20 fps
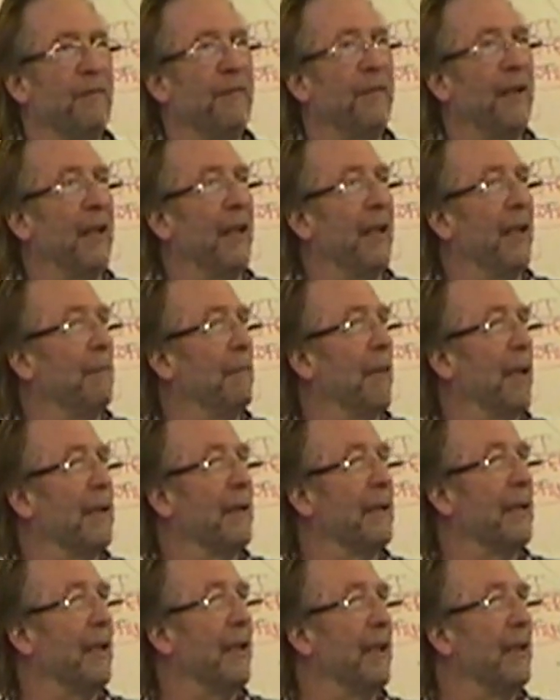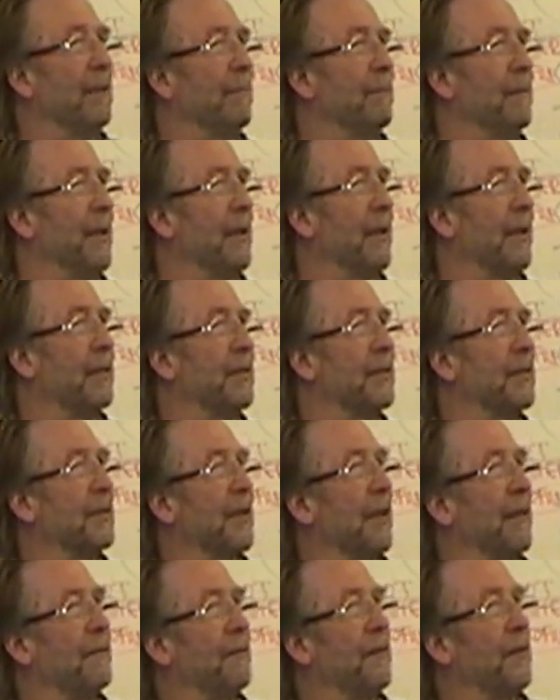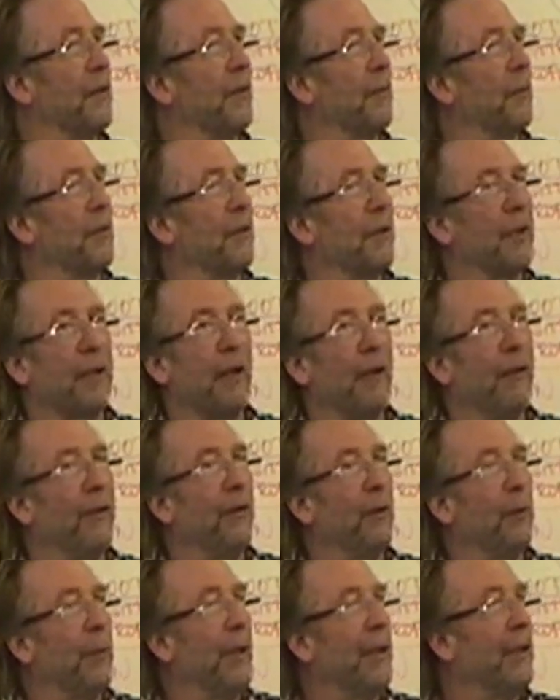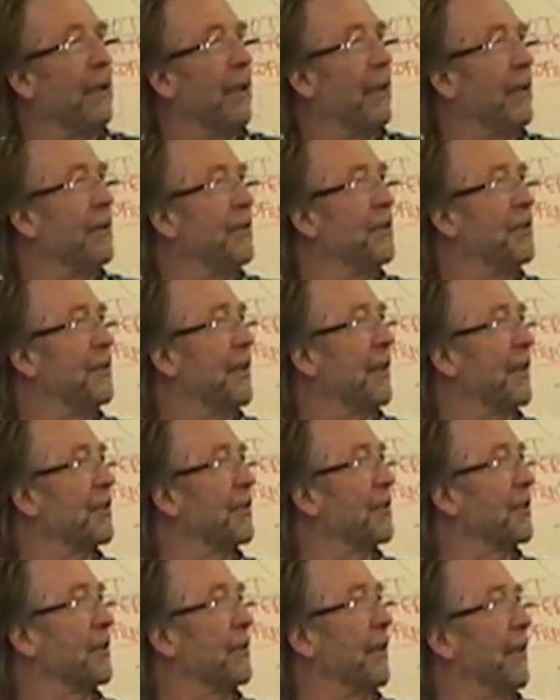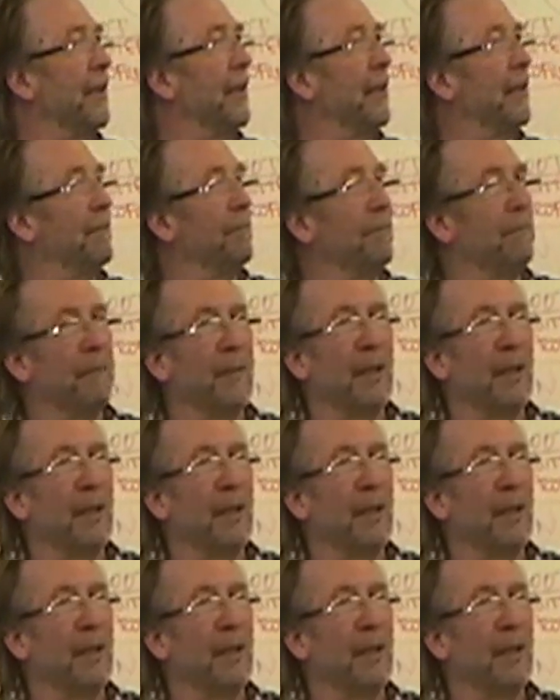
fairly mundane, stuff all to go in the windows, silk screening,